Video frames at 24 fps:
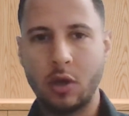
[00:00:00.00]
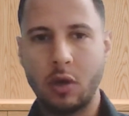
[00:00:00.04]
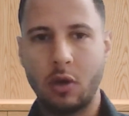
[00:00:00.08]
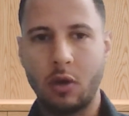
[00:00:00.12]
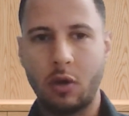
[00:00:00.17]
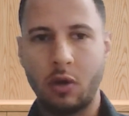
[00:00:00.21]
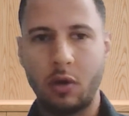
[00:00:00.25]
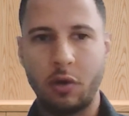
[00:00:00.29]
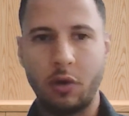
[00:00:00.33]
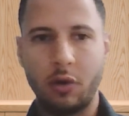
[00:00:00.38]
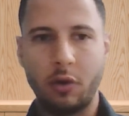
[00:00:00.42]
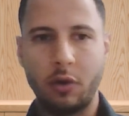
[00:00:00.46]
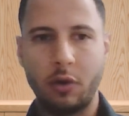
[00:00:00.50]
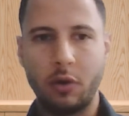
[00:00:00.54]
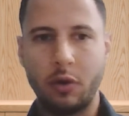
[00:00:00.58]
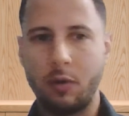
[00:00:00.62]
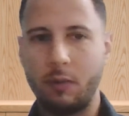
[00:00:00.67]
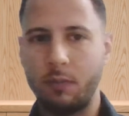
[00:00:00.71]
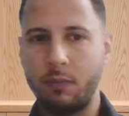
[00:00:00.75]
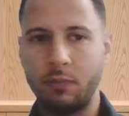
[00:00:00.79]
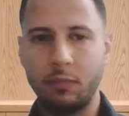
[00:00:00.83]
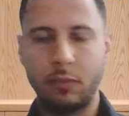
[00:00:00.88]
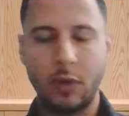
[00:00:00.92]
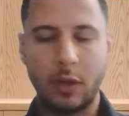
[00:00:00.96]

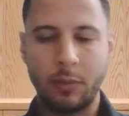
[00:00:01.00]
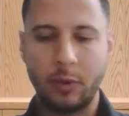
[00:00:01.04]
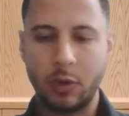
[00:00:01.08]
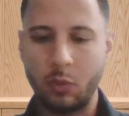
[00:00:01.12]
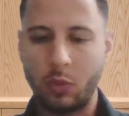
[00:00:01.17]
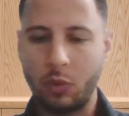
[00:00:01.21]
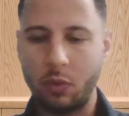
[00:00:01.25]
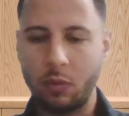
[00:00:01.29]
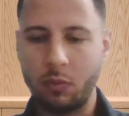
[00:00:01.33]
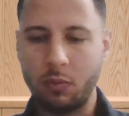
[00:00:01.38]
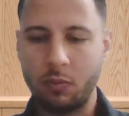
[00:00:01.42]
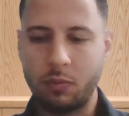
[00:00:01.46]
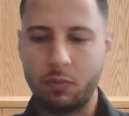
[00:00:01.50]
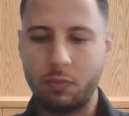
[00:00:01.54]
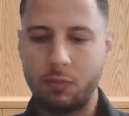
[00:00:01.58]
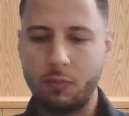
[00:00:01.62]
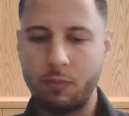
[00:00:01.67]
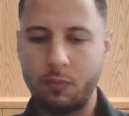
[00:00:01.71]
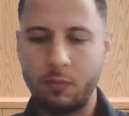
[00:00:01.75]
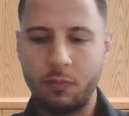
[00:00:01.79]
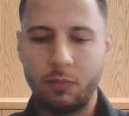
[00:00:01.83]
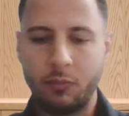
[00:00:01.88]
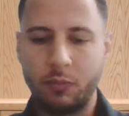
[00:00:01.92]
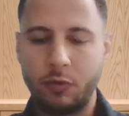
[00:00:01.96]
or I mean,
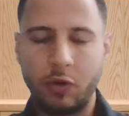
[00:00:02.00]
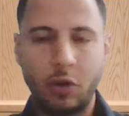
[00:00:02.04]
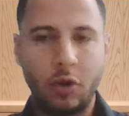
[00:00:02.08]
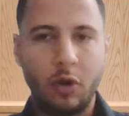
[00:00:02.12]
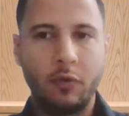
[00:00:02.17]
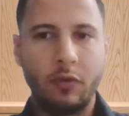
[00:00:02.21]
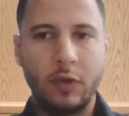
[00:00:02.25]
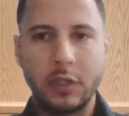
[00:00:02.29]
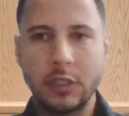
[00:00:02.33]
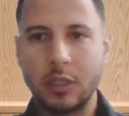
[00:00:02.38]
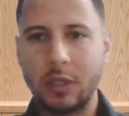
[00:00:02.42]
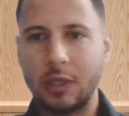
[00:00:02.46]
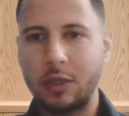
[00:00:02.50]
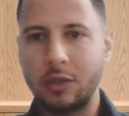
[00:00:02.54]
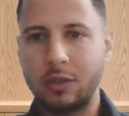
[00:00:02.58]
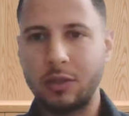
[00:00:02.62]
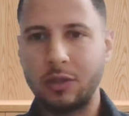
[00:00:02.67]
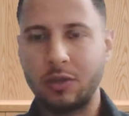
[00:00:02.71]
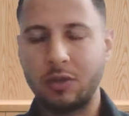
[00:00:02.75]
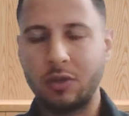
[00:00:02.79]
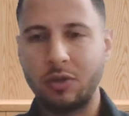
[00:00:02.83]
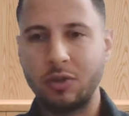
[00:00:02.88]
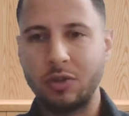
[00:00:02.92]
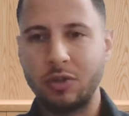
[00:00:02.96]
do you invest like in
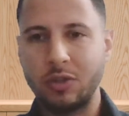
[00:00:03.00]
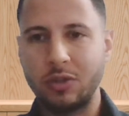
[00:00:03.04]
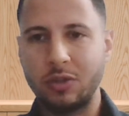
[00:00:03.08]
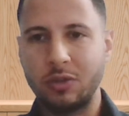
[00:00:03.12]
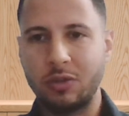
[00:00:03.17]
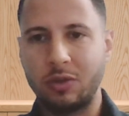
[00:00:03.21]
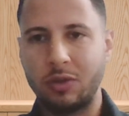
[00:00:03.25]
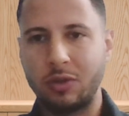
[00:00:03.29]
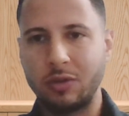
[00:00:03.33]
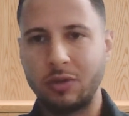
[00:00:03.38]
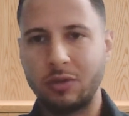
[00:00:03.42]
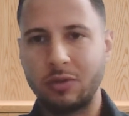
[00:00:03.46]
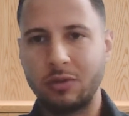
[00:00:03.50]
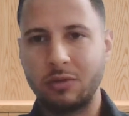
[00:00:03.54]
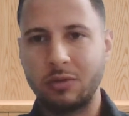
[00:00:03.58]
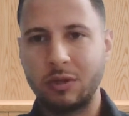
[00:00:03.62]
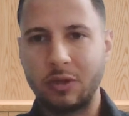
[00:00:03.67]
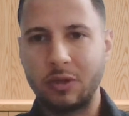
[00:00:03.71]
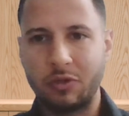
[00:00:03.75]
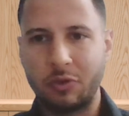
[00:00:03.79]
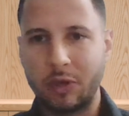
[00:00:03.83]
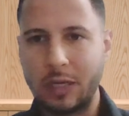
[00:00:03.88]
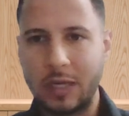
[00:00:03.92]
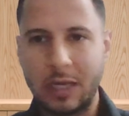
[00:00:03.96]
technologies you don't
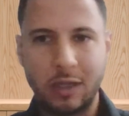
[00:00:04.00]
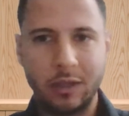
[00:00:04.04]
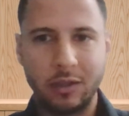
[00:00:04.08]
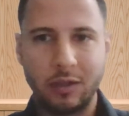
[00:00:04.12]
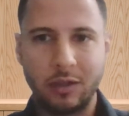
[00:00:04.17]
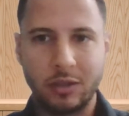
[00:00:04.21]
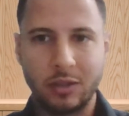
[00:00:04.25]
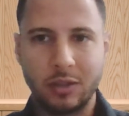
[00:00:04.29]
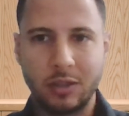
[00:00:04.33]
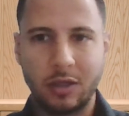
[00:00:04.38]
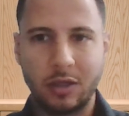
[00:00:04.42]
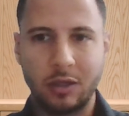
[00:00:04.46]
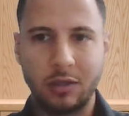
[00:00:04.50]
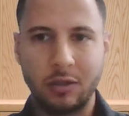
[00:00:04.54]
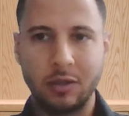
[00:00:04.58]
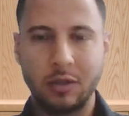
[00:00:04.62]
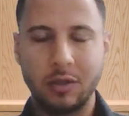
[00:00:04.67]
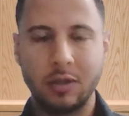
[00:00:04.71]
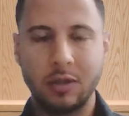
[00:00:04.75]
really understand?